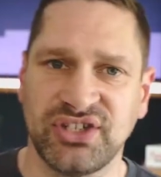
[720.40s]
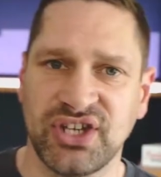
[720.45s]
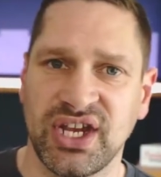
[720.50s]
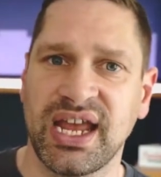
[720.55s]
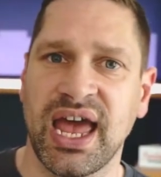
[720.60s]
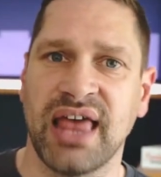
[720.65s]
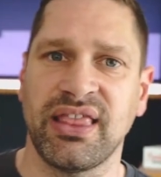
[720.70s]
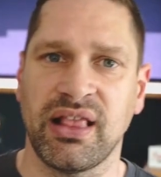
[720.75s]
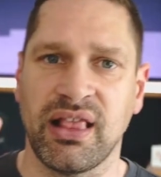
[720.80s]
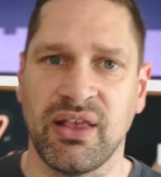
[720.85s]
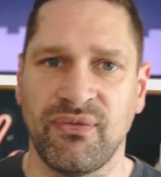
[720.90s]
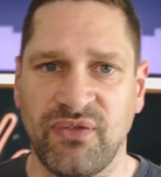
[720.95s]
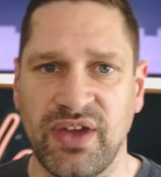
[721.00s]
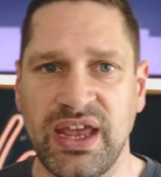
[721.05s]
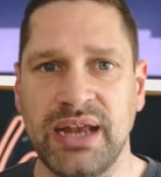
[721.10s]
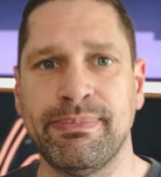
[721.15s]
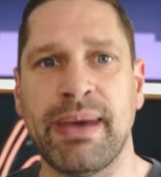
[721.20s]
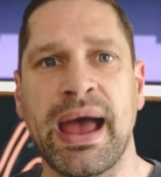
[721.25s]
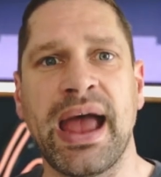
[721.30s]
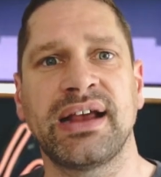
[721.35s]
gather the
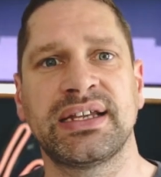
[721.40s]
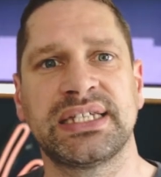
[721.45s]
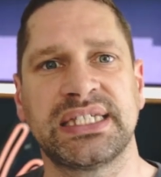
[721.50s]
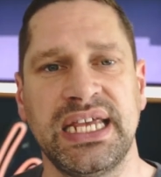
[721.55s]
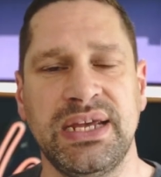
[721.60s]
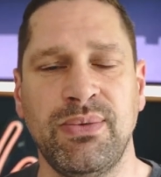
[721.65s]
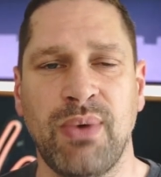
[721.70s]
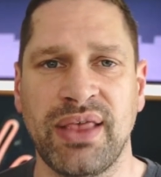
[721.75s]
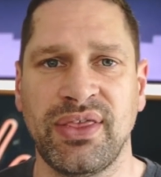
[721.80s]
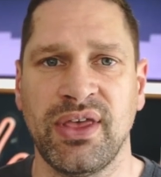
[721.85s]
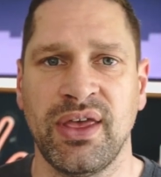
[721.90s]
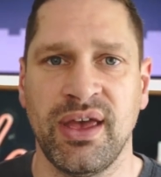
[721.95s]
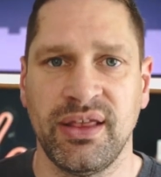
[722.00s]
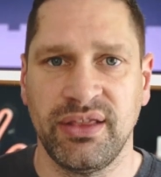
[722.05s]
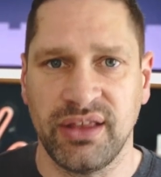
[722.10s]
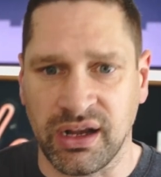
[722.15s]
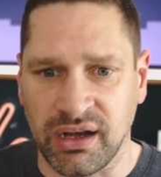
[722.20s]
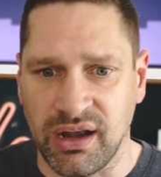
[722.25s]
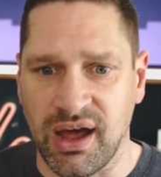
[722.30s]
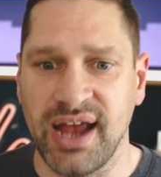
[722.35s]
feedback, see whether
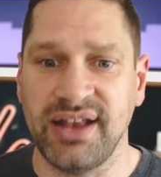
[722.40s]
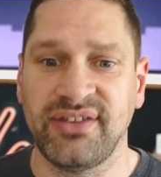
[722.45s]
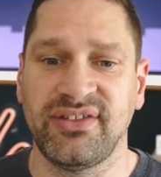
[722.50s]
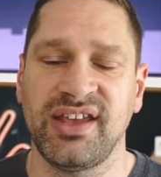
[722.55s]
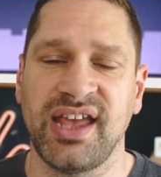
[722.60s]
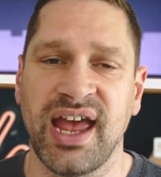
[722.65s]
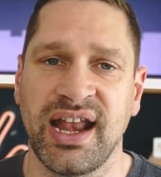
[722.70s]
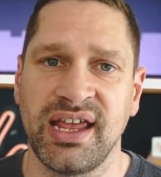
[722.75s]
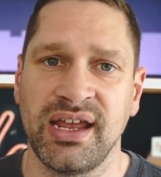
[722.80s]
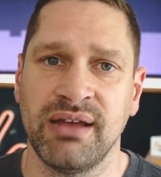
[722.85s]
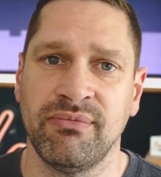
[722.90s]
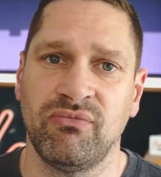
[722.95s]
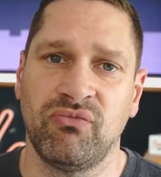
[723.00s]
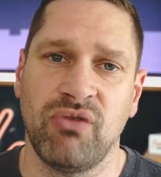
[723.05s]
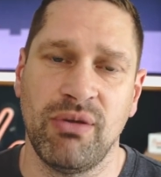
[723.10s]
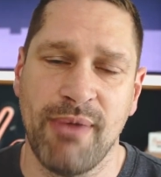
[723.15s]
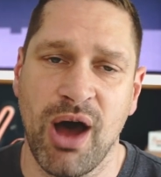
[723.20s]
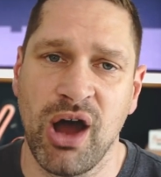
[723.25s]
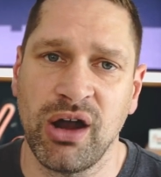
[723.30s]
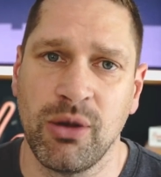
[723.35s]
the clients are getting
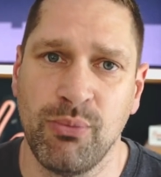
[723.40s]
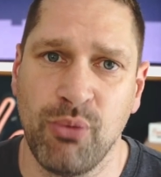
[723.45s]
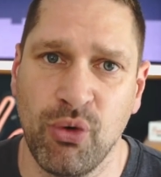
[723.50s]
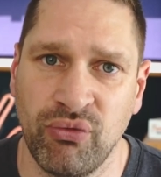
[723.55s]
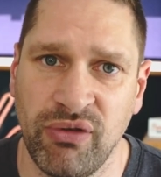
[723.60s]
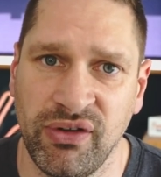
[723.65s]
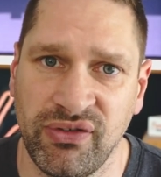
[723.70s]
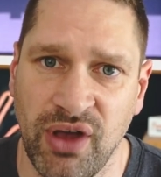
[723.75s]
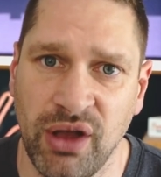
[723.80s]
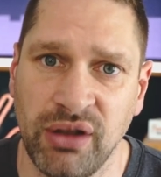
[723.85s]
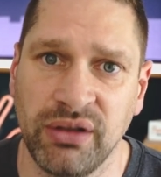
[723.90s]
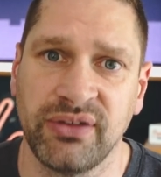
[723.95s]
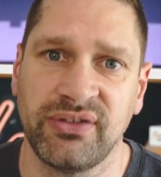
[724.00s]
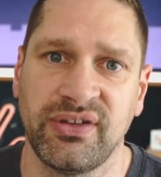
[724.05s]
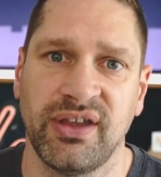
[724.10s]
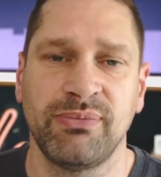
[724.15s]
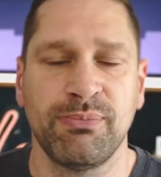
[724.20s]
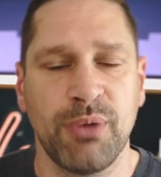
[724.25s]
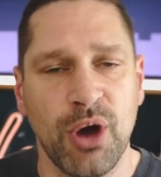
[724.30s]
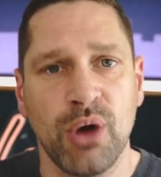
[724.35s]
remarkable results
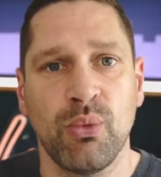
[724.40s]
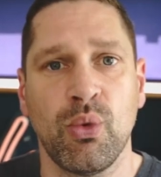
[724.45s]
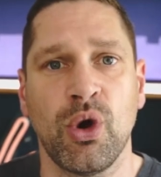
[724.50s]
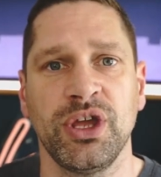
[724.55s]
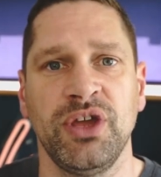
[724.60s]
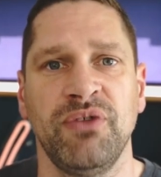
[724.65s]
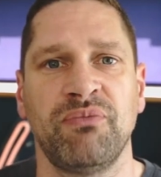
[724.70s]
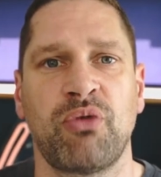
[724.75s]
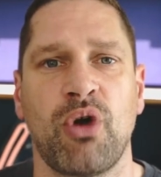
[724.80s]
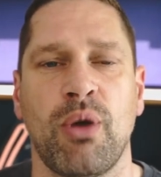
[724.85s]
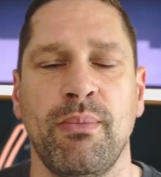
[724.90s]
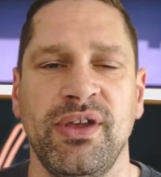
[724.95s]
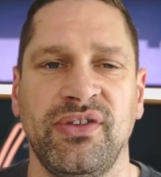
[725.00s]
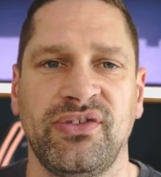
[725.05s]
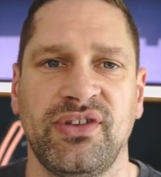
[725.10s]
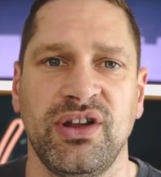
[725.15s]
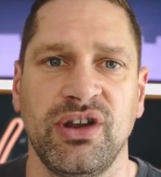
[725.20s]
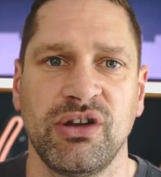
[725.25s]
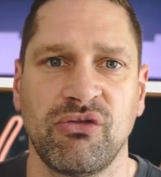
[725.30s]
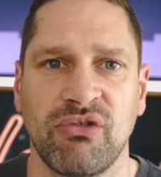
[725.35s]
as per what you've
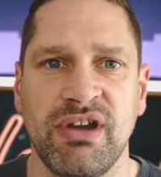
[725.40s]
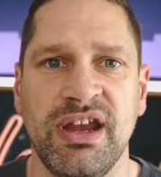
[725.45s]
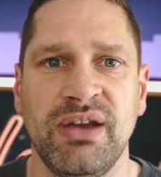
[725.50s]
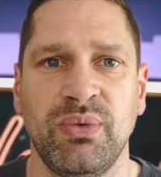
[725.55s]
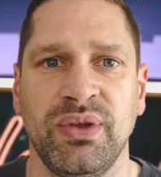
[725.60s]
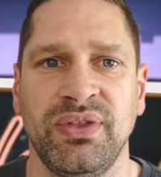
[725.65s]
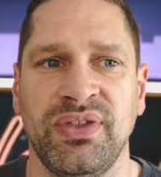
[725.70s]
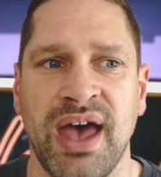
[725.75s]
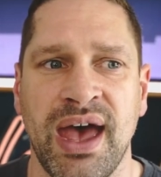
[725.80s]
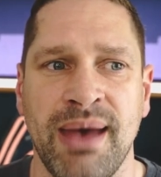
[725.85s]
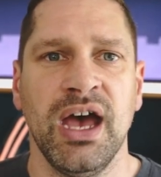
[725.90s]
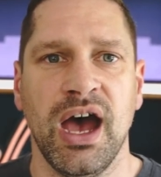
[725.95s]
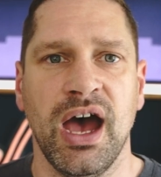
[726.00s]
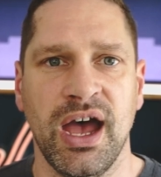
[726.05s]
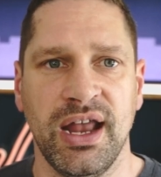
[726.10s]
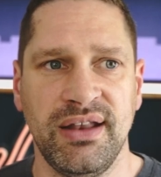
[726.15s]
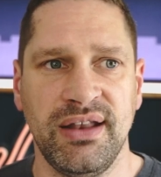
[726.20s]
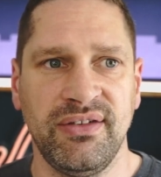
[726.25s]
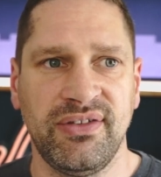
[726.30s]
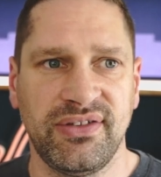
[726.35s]
promised and agreed with them.
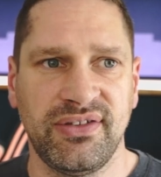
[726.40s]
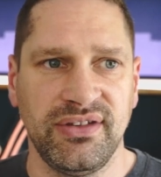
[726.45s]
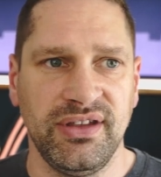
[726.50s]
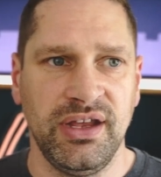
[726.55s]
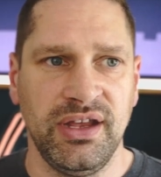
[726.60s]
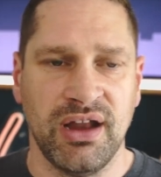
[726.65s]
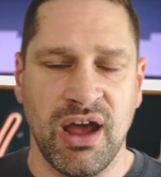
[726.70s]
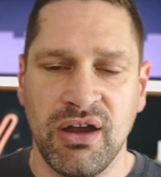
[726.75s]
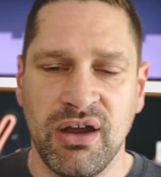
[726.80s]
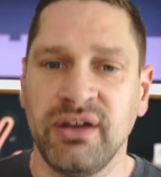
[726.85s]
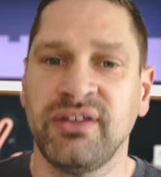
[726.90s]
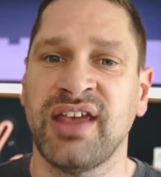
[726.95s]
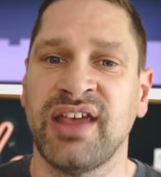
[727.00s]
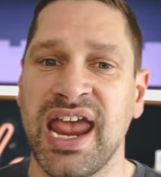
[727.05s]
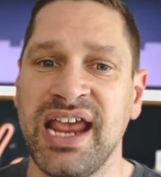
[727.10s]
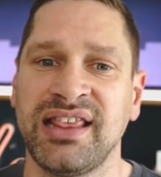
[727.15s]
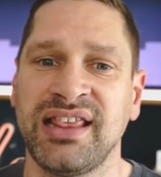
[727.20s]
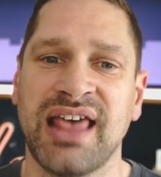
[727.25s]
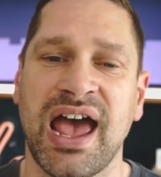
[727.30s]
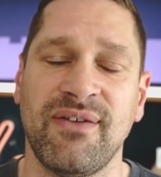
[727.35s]
And, you know,
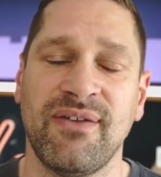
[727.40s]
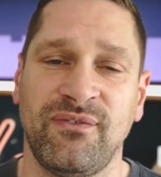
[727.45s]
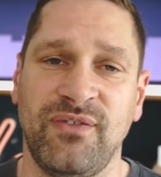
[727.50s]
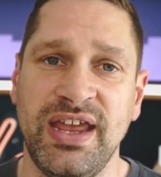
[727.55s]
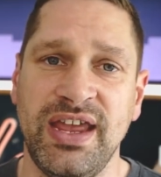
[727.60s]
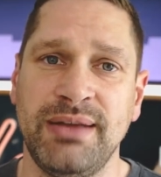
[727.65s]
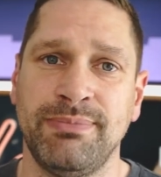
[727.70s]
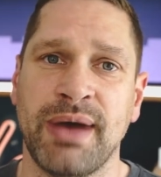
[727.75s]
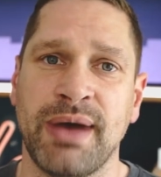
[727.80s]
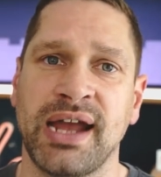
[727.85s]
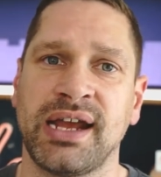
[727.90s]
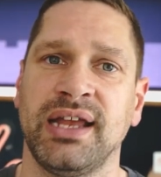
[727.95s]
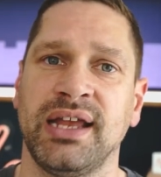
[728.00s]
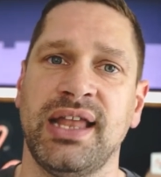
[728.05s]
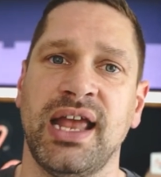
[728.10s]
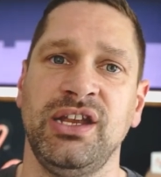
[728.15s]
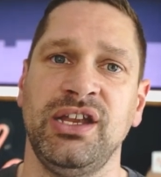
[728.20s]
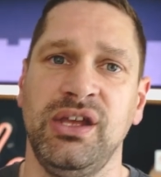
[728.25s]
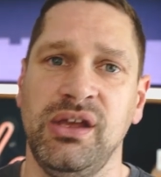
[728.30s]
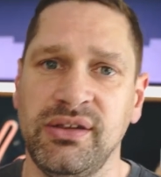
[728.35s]
take that feedback and
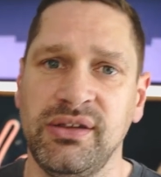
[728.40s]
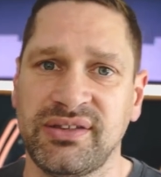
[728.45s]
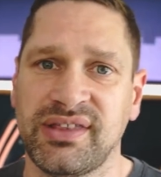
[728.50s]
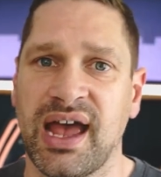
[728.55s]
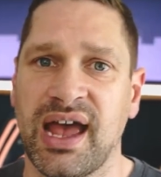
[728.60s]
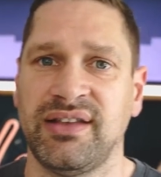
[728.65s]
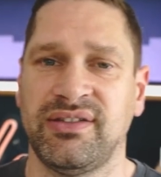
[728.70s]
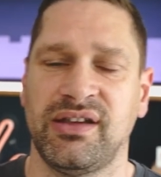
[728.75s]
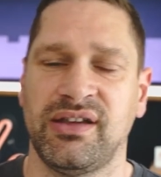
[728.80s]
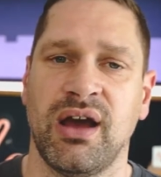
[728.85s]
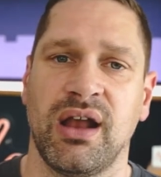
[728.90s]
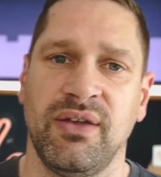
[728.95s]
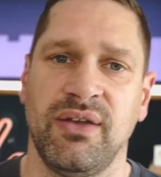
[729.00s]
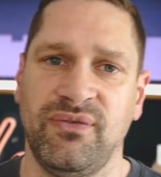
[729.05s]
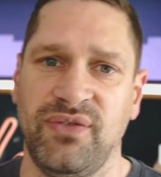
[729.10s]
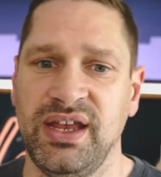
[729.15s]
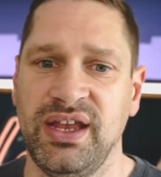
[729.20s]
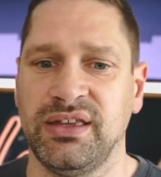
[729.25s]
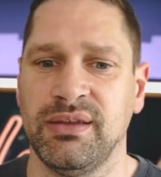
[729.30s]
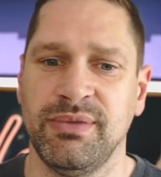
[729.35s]
then use that to kind of
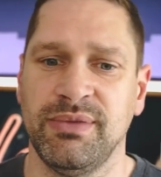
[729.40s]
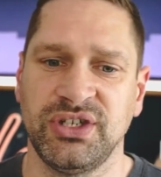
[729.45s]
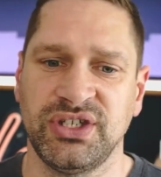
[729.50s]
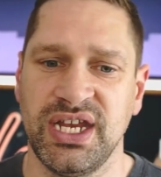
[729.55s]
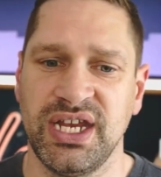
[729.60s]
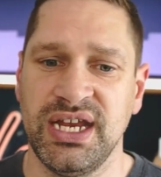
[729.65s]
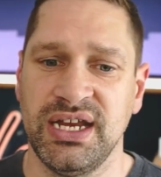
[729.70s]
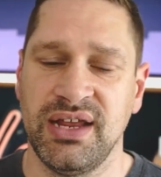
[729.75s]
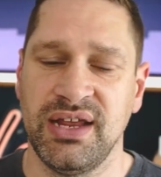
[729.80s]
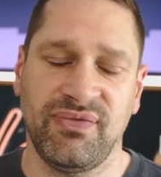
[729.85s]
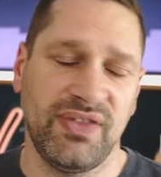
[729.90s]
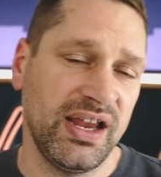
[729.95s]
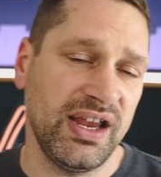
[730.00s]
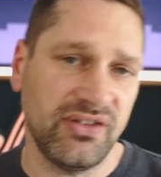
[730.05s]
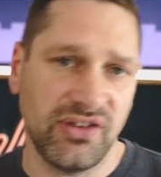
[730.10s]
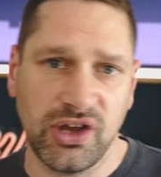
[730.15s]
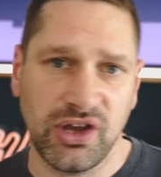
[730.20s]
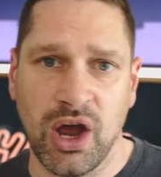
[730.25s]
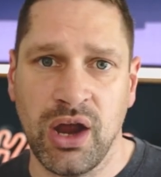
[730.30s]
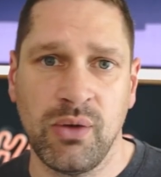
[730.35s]
feed the machine. If
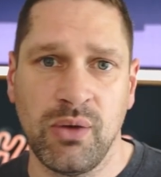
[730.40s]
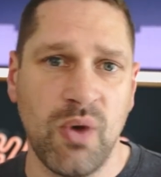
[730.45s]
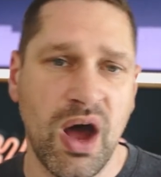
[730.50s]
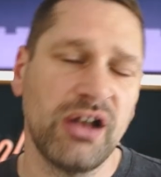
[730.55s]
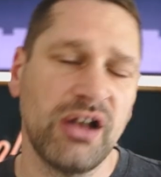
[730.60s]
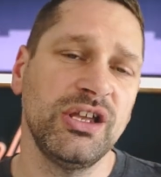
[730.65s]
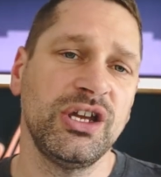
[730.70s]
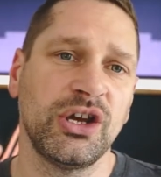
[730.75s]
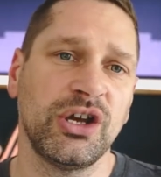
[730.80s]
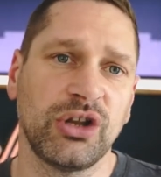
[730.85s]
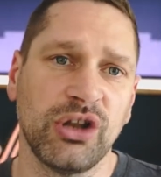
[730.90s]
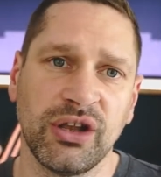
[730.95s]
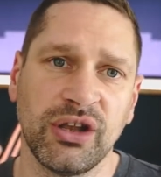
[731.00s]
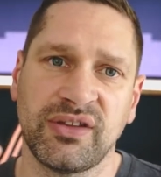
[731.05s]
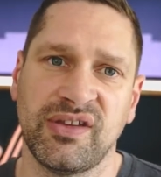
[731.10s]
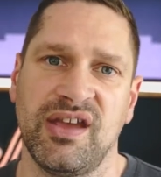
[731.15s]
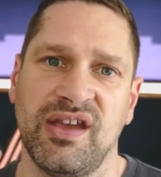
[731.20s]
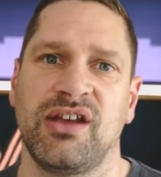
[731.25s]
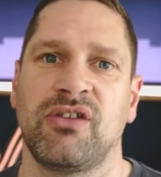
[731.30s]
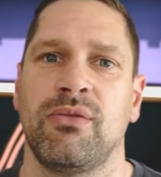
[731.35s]
things are going well, you could look
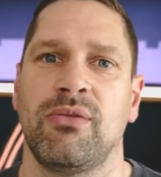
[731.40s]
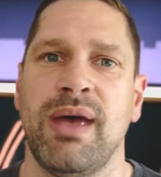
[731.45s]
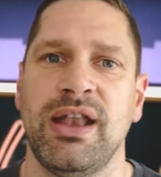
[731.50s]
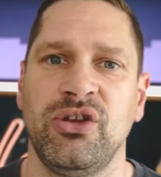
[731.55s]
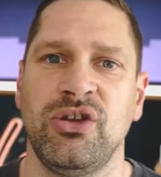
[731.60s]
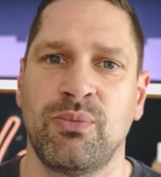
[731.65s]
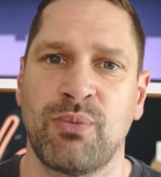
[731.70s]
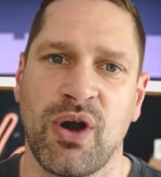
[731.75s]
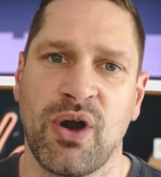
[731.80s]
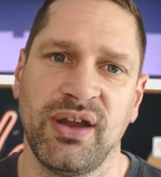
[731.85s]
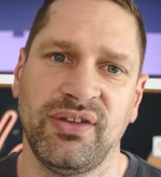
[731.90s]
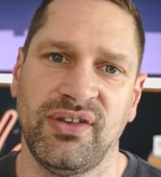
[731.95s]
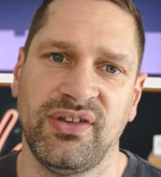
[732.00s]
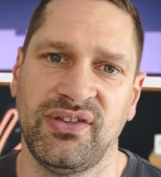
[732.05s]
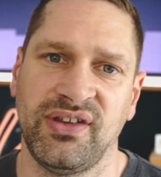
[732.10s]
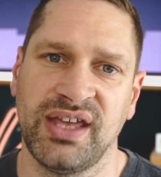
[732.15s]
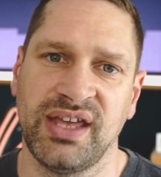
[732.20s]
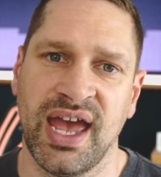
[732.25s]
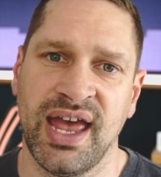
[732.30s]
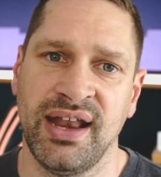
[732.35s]
to increment your prices
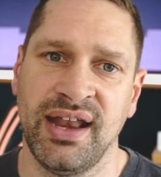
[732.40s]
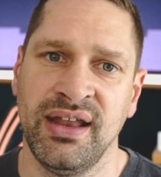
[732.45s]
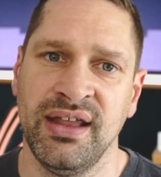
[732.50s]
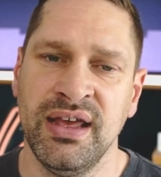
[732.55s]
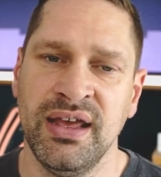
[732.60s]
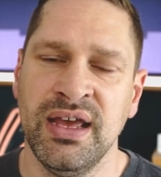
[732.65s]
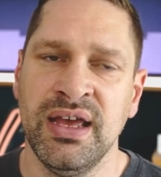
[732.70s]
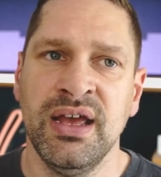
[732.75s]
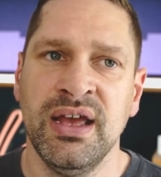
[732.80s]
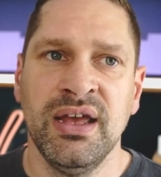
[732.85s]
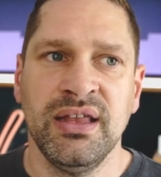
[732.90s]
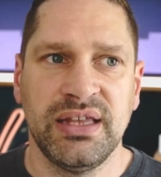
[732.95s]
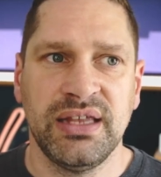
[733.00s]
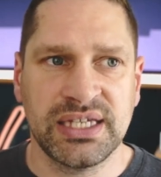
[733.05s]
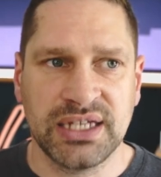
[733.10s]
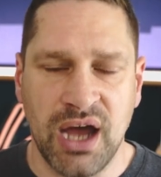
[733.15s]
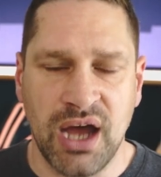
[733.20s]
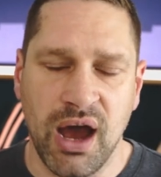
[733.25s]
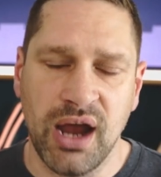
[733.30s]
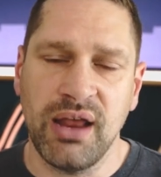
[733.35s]
again.
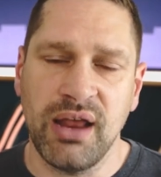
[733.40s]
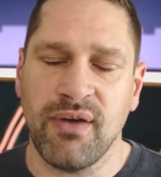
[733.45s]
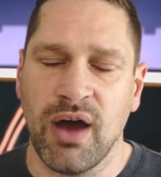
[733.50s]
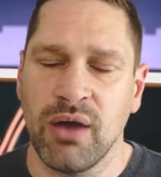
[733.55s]
There's kind of, I